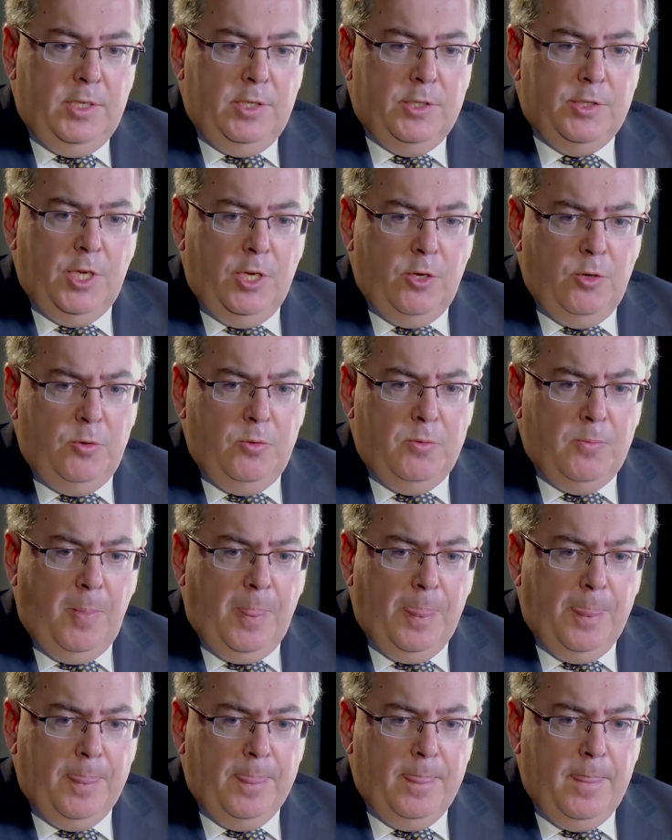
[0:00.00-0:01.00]
So
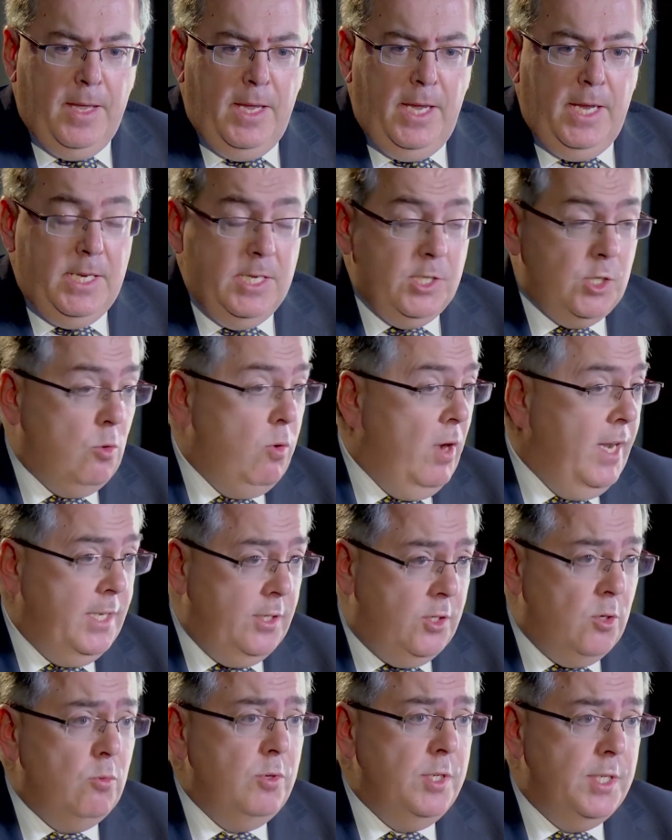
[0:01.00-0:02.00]
it is
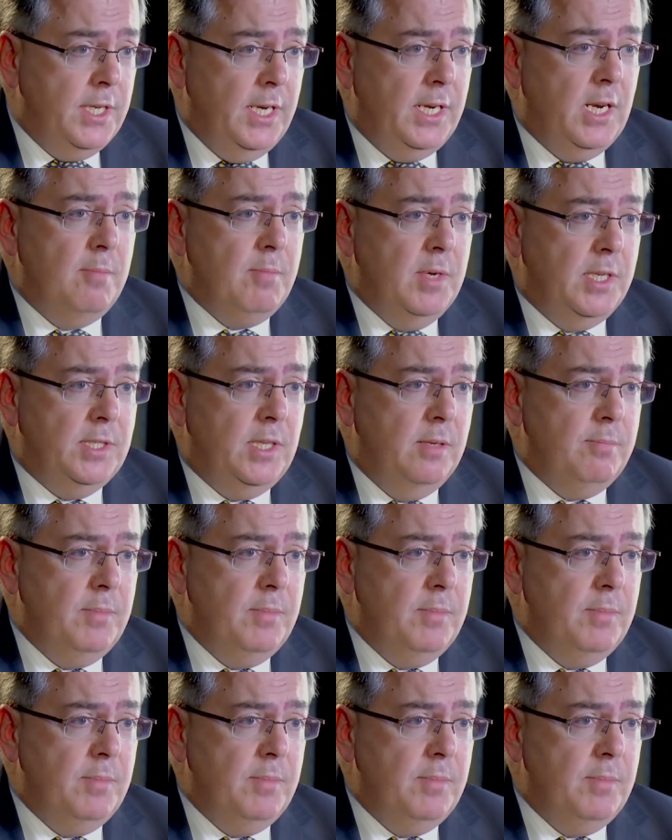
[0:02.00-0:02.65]
quite daunting, I must